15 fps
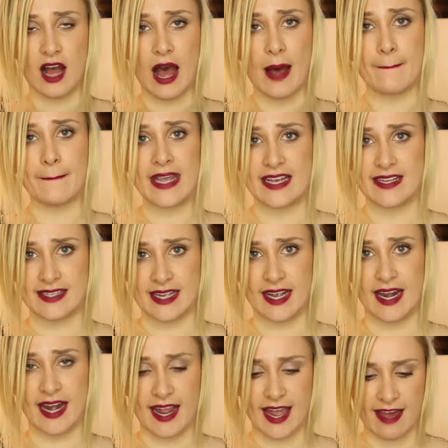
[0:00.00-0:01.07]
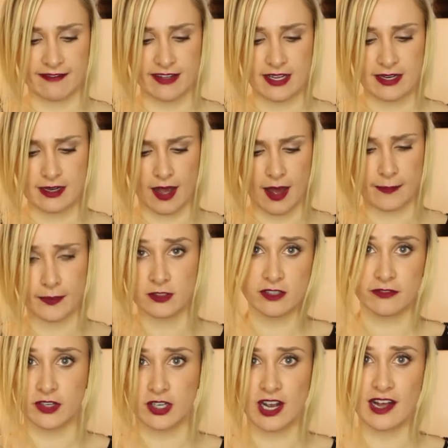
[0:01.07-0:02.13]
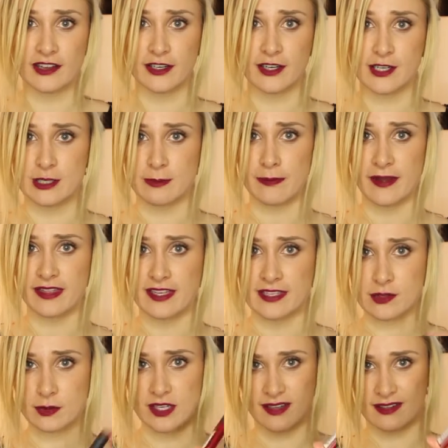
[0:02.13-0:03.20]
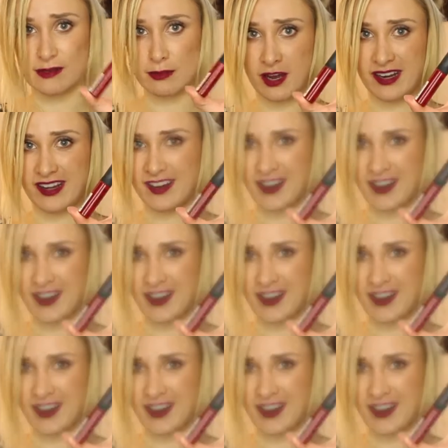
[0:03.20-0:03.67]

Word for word: amazing, and I have it in a couple different colors, but this one's Monte